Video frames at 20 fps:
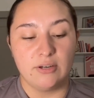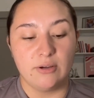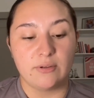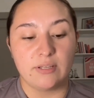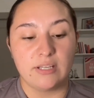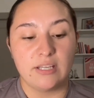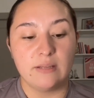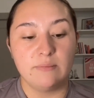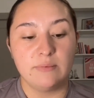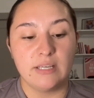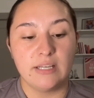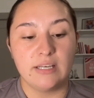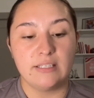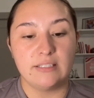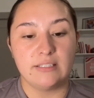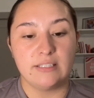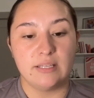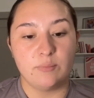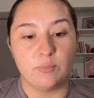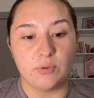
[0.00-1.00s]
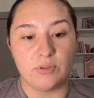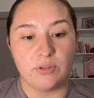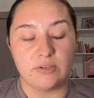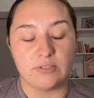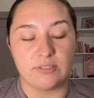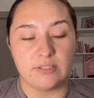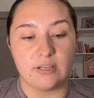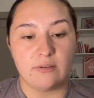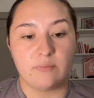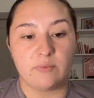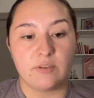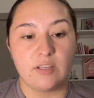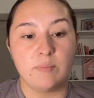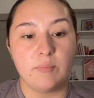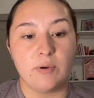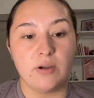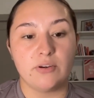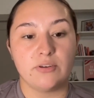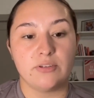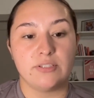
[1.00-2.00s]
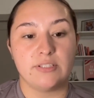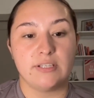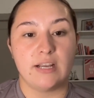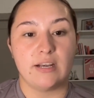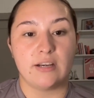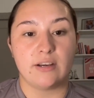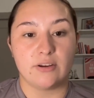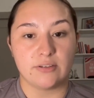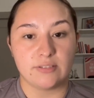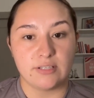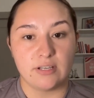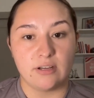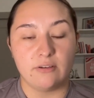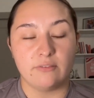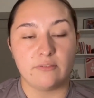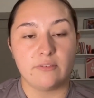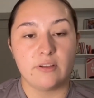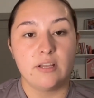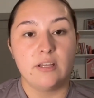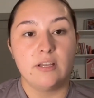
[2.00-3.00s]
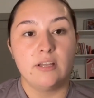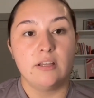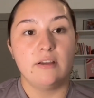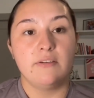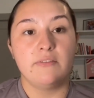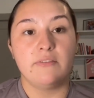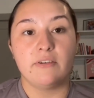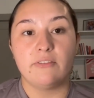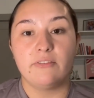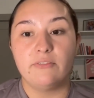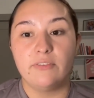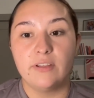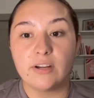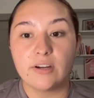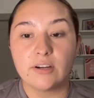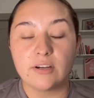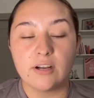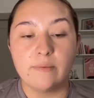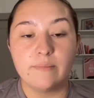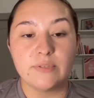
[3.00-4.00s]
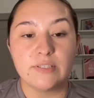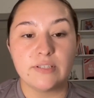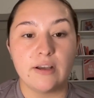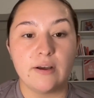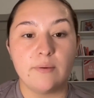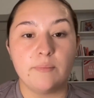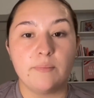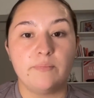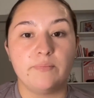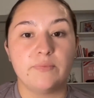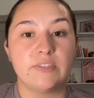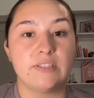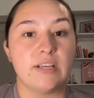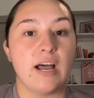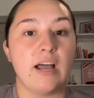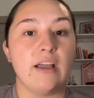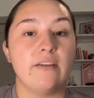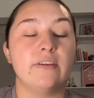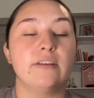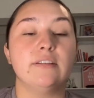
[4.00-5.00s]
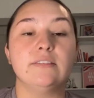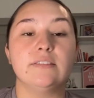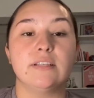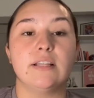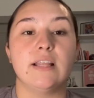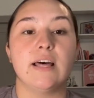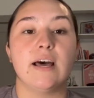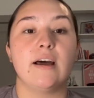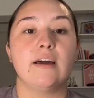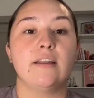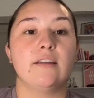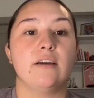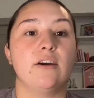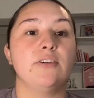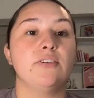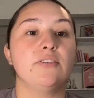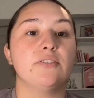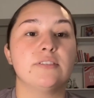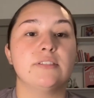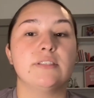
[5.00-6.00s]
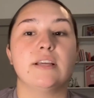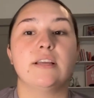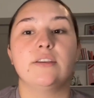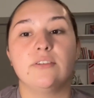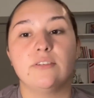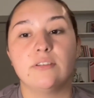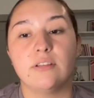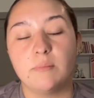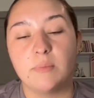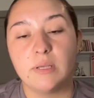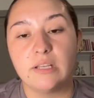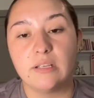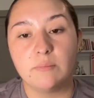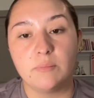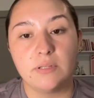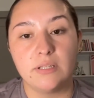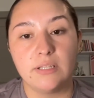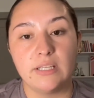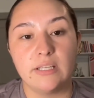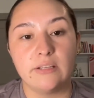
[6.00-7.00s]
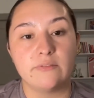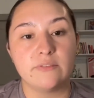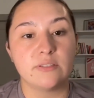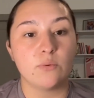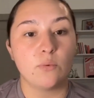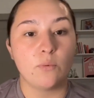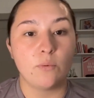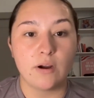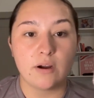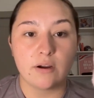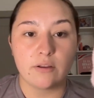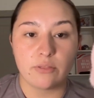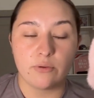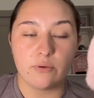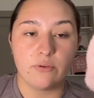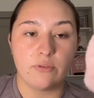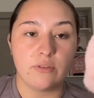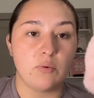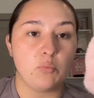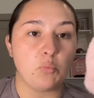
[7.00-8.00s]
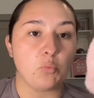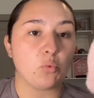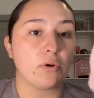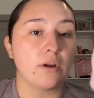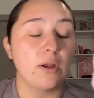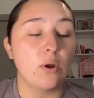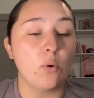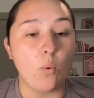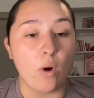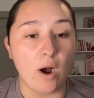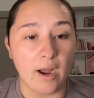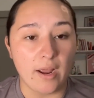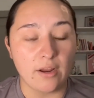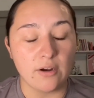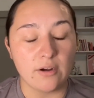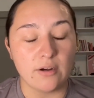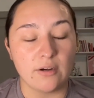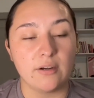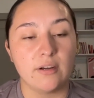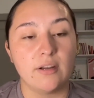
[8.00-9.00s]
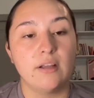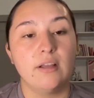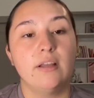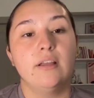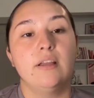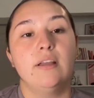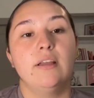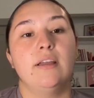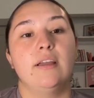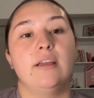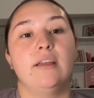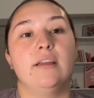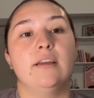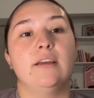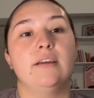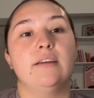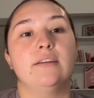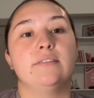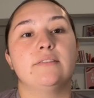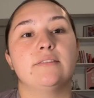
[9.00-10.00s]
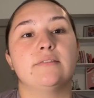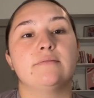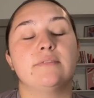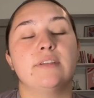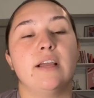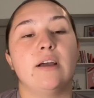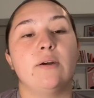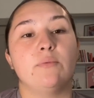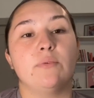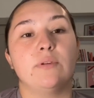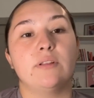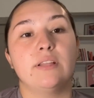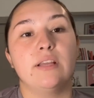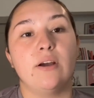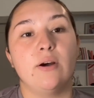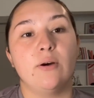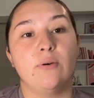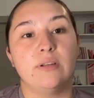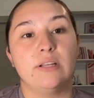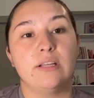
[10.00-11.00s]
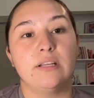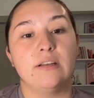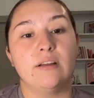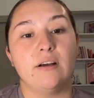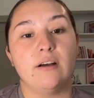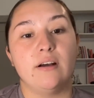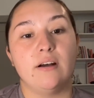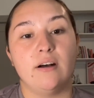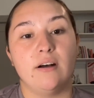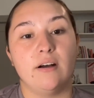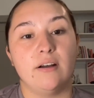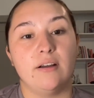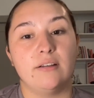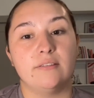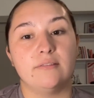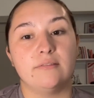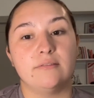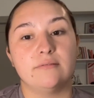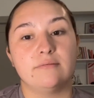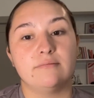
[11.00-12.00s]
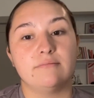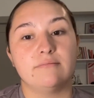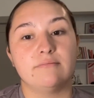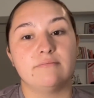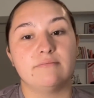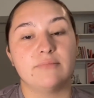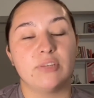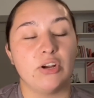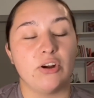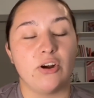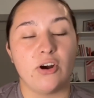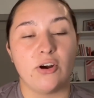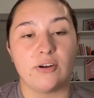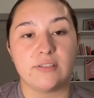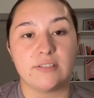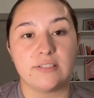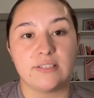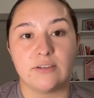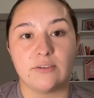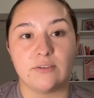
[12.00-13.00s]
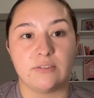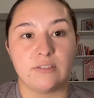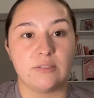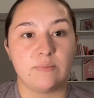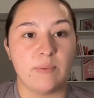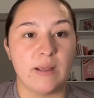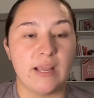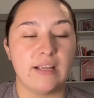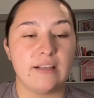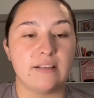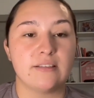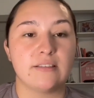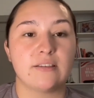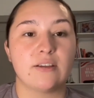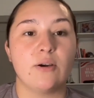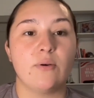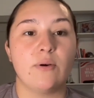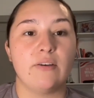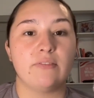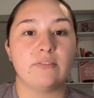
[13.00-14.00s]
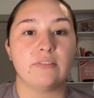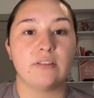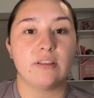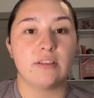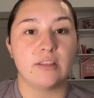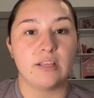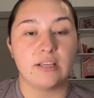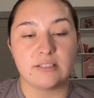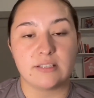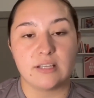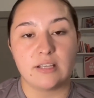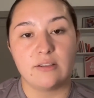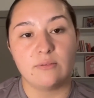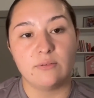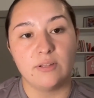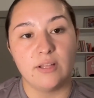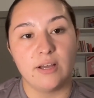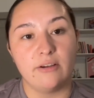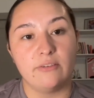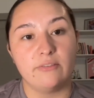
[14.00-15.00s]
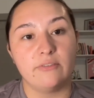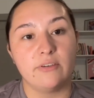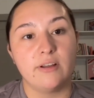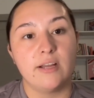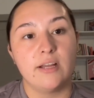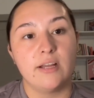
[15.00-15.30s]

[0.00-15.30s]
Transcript: keep getting deep with yourself, keep understanding yourself. If a fear comes up, dive into that, understand your limiting beliefs, work through them, rewire, and really hone in on your heart-centered space. Go after the things that you love.